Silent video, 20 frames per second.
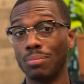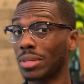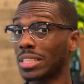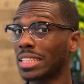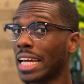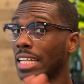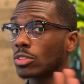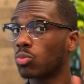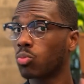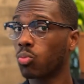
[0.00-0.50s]
But
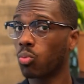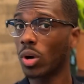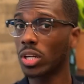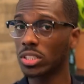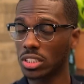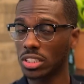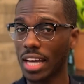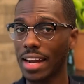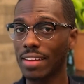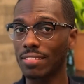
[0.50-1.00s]
that's
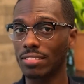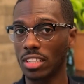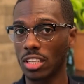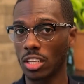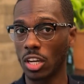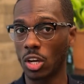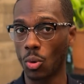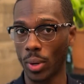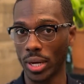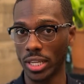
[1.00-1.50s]
one side of the
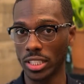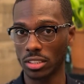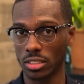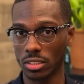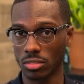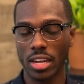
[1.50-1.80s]
equation.